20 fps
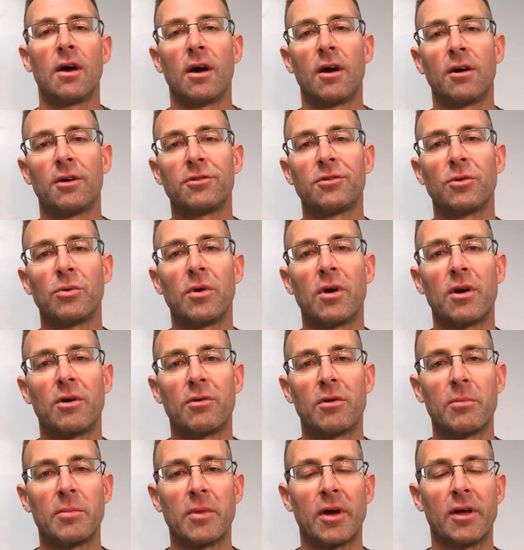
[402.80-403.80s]
I also want to
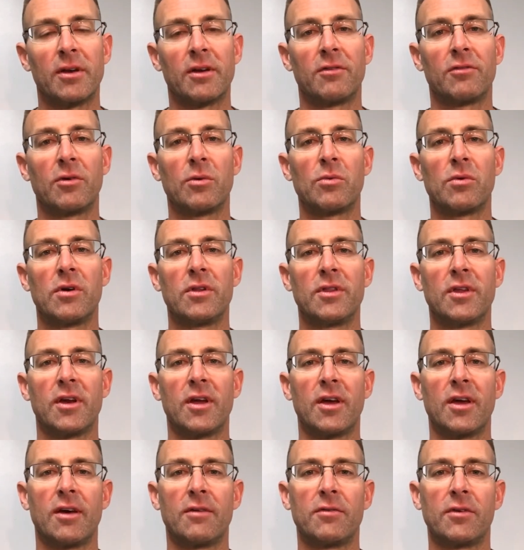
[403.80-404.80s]
remind everyone that
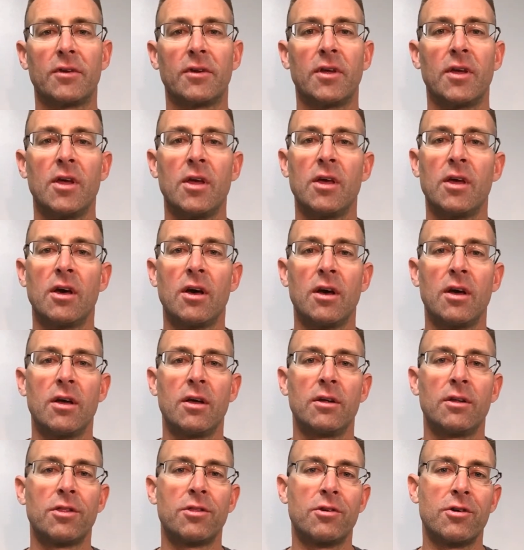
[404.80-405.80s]
I have a
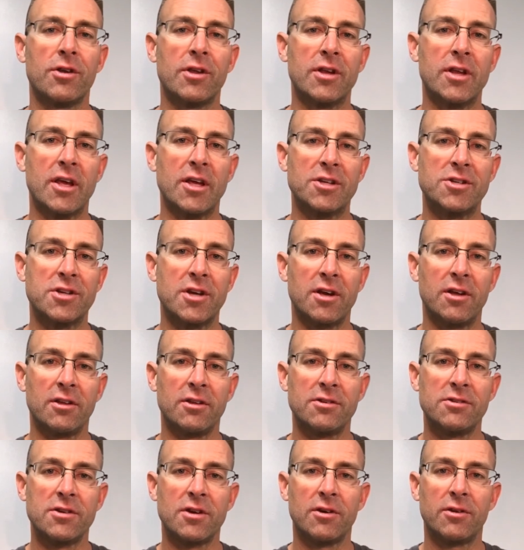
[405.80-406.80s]
30-day
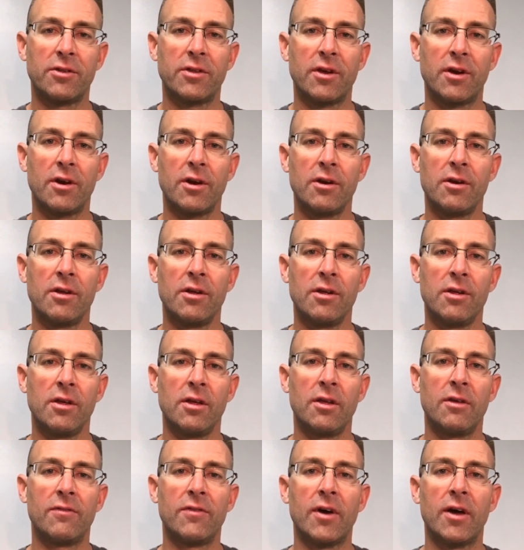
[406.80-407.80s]
challenge out there.
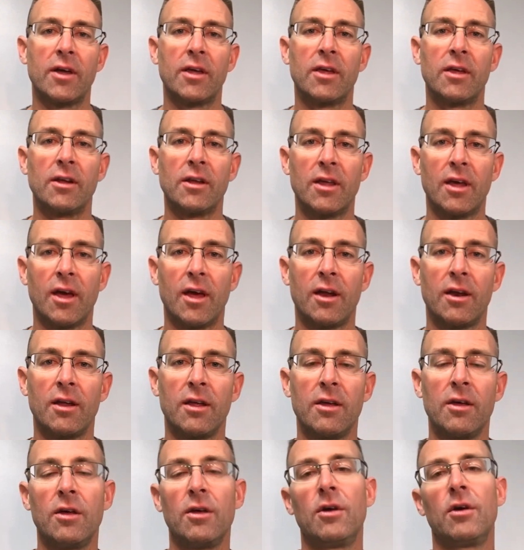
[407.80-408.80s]
If I can get
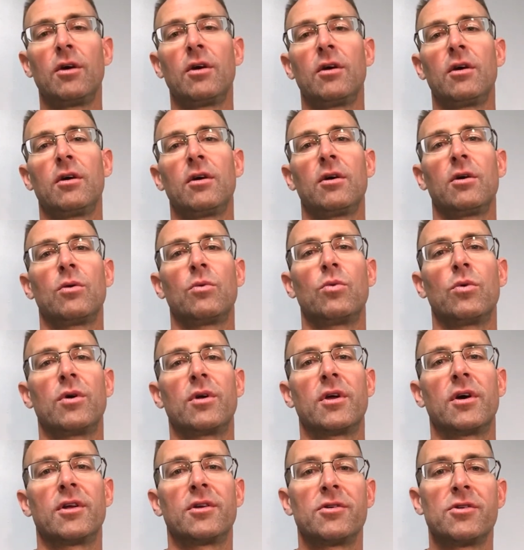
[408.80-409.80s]

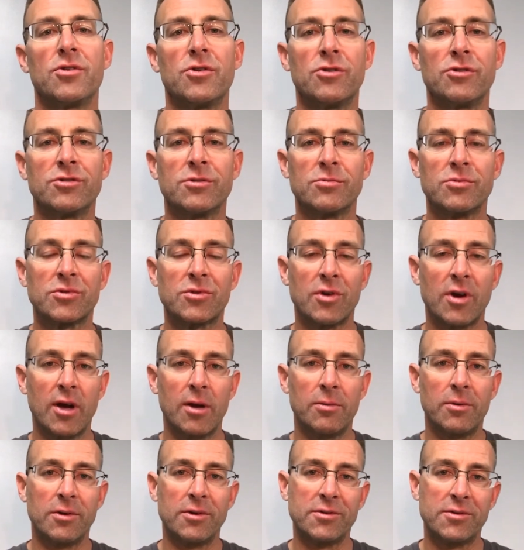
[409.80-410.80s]
100 new
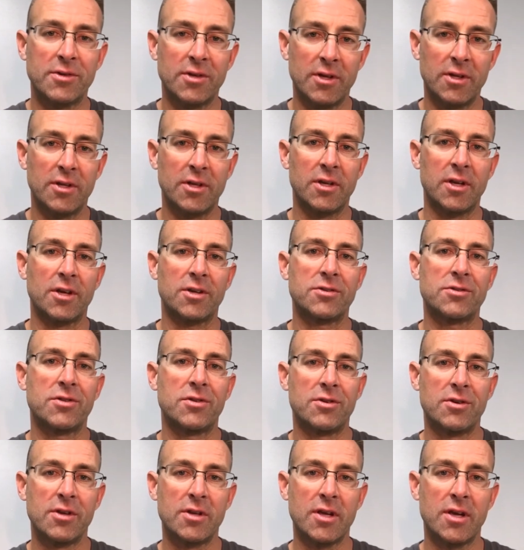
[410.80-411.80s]
subscribers in the next
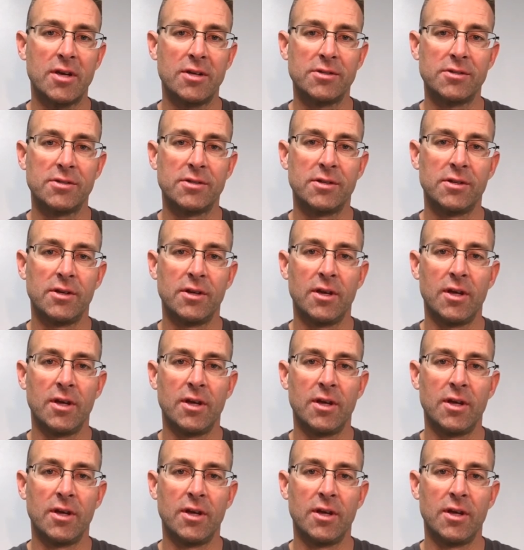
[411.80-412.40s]
30 days,